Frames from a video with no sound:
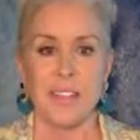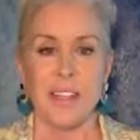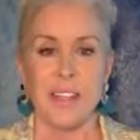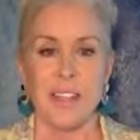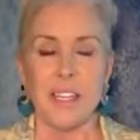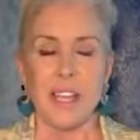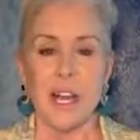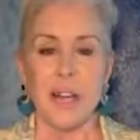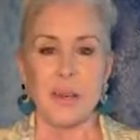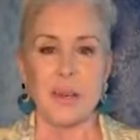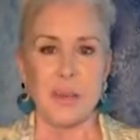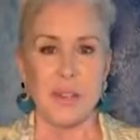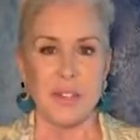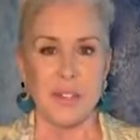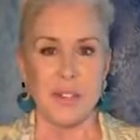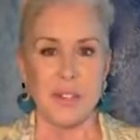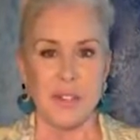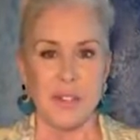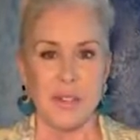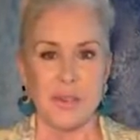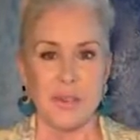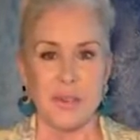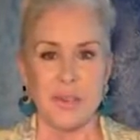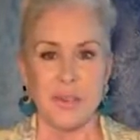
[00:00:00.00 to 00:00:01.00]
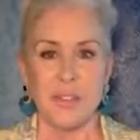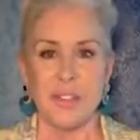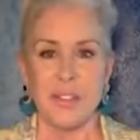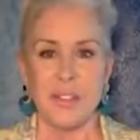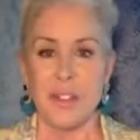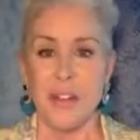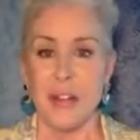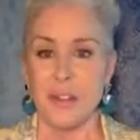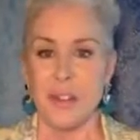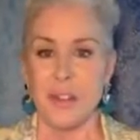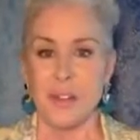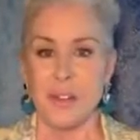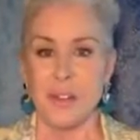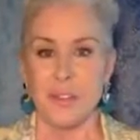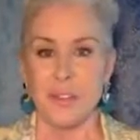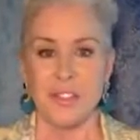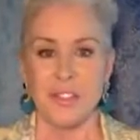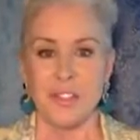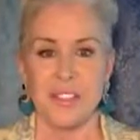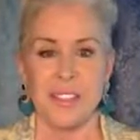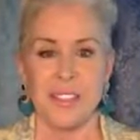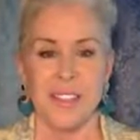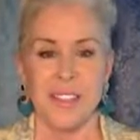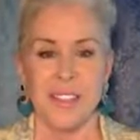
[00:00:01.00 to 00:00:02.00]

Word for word: Category 2, Life Coach.